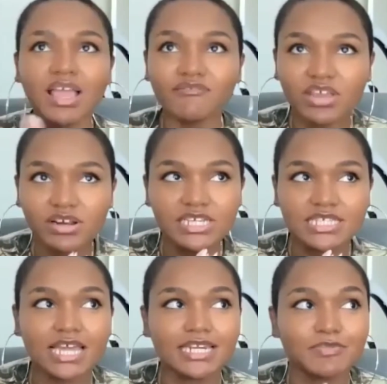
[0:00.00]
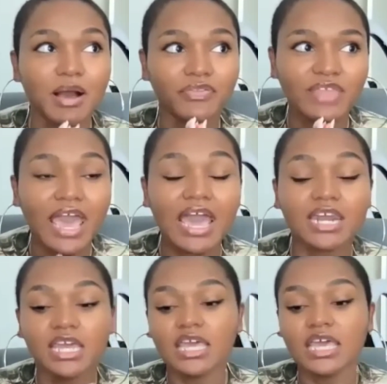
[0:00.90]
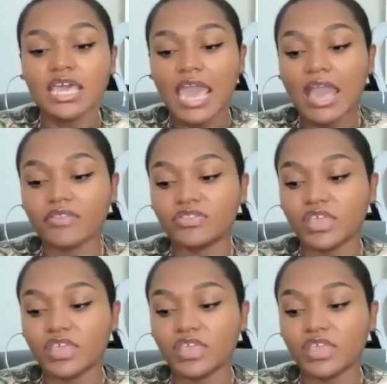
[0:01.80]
Very excited about that. And